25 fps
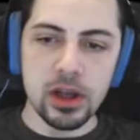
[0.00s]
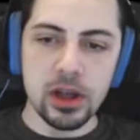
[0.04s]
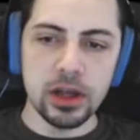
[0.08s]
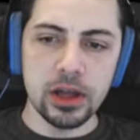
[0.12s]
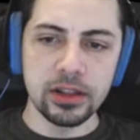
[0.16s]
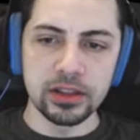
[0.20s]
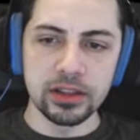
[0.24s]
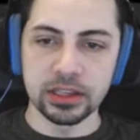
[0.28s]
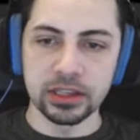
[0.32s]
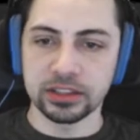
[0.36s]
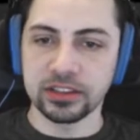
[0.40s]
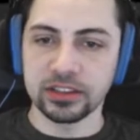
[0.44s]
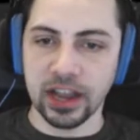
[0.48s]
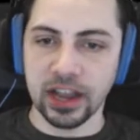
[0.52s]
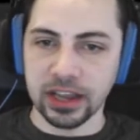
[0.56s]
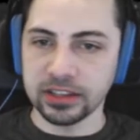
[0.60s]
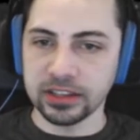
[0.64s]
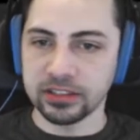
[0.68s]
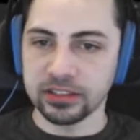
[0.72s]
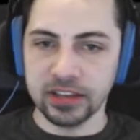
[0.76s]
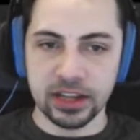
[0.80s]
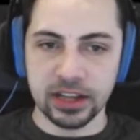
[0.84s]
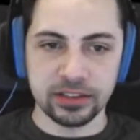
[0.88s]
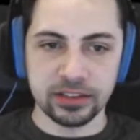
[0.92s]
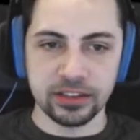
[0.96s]
The second
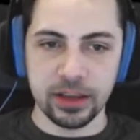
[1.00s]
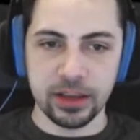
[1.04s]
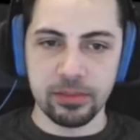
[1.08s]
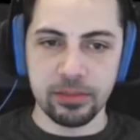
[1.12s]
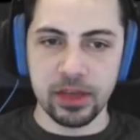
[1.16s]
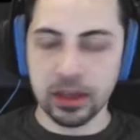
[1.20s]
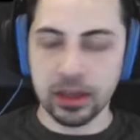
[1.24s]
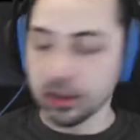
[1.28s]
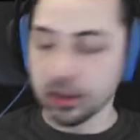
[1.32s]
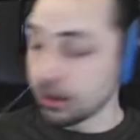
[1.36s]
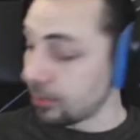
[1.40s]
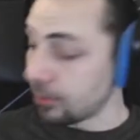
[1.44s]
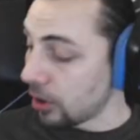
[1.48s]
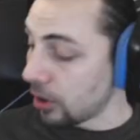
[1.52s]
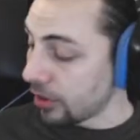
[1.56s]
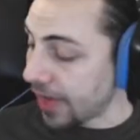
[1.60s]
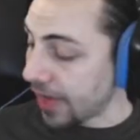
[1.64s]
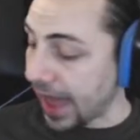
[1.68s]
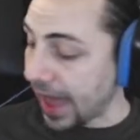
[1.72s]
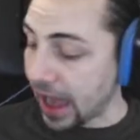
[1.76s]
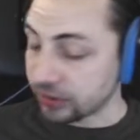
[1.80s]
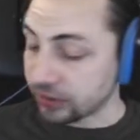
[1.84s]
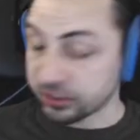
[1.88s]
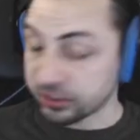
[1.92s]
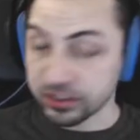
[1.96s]
set, same thing. They're both
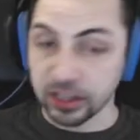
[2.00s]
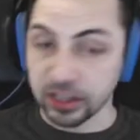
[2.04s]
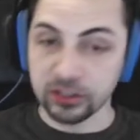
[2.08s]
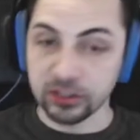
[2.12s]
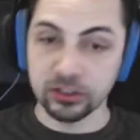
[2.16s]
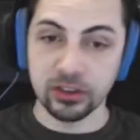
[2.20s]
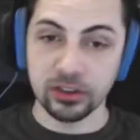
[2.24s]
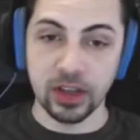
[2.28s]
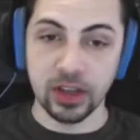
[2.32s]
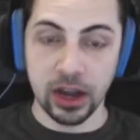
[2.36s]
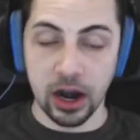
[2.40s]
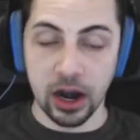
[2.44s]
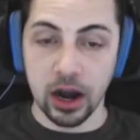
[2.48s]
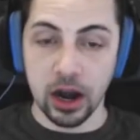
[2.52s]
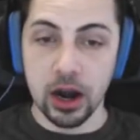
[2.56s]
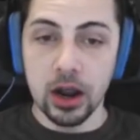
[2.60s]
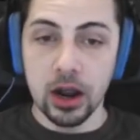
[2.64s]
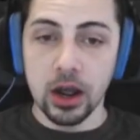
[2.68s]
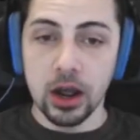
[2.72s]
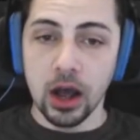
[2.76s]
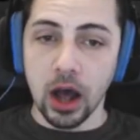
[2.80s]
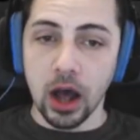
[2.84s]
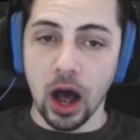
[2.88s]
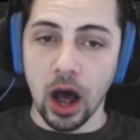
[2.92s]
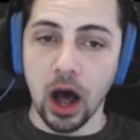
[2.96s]
hash sets, so they are
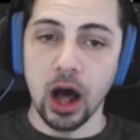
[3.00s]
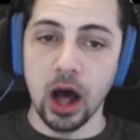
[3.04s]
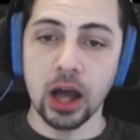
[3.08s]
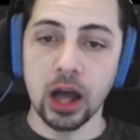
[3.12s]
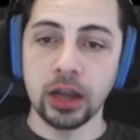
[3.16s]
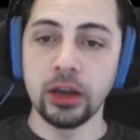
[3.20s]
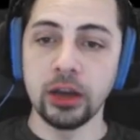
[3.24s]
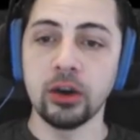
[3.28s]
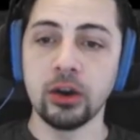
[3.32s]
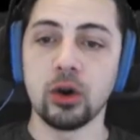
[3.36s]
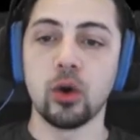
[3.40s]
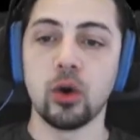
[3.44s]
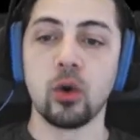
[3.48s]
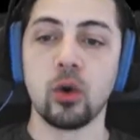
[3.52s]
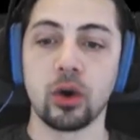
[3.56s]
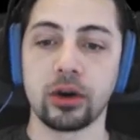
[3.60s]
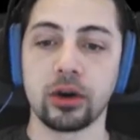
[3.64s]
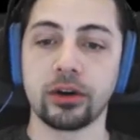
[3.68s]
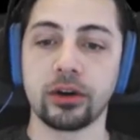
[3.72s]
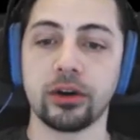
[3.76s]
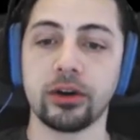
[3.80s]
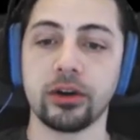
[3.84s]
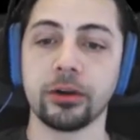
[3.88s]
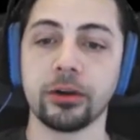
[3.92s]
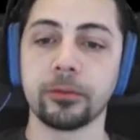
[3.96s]

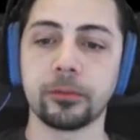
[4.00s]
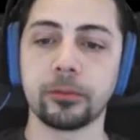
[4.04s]
unordered.